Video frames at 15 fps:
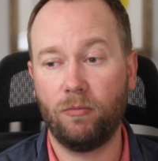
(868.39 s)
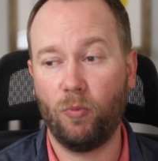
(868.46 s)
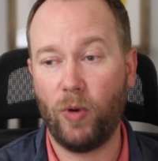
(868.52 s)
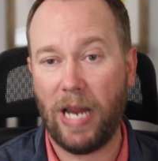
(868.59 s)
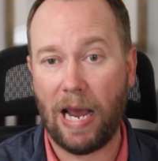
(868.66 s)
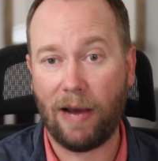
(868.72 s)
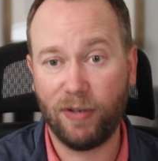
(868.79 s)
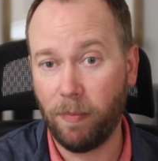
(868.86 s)

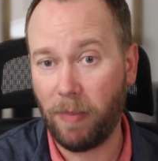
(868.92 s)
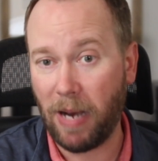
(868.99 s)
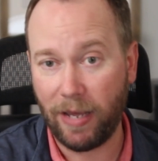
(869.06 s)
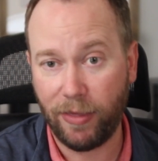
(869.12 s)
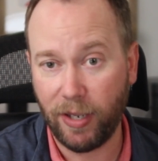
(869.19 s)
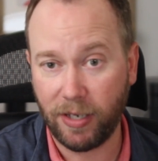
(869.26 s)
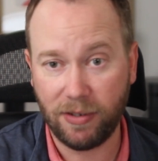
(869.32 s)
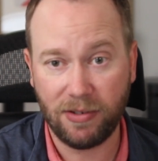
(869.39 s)
we have to buy
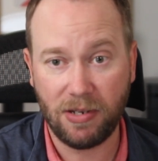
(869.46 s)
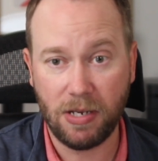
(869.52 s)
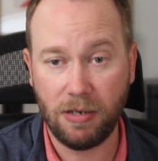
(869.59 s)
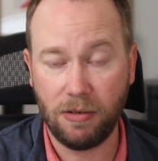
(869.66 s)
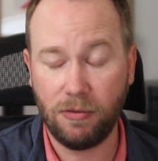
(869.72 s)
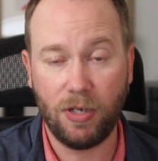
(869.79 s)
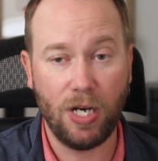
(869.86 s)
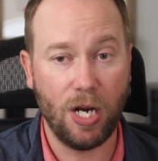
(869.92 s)
things
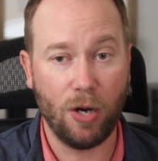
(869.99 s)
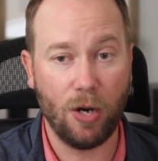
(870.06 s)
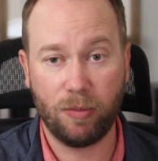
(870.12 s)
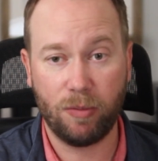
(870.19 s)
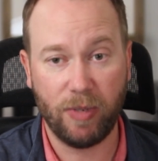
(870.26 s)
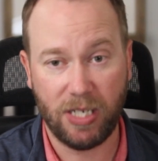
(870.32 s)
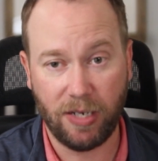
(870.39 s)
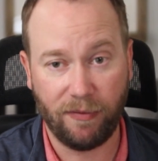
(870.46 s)
in,
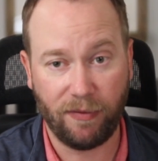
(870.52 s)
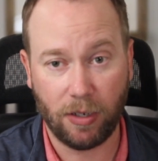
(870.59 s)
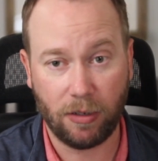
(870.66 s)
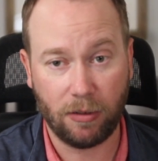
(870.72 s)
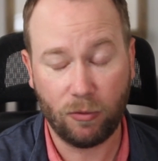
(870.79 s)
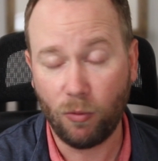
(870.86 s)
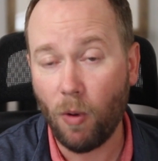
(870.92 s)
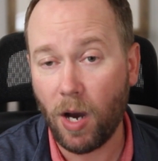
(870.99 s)

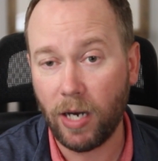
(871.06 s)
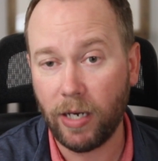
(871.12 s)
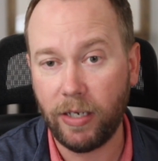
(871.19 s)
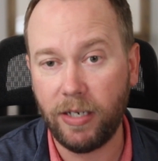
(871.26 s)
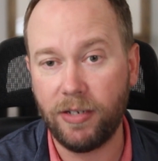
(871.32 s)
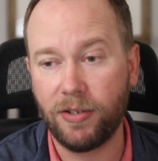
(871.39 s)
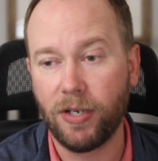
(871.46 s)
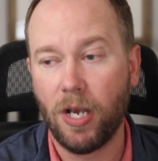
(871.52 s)
specific
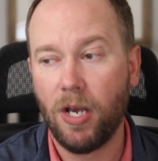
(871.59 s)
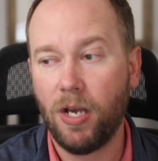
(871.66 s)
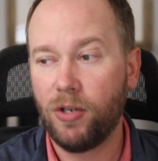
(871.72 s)
quantities.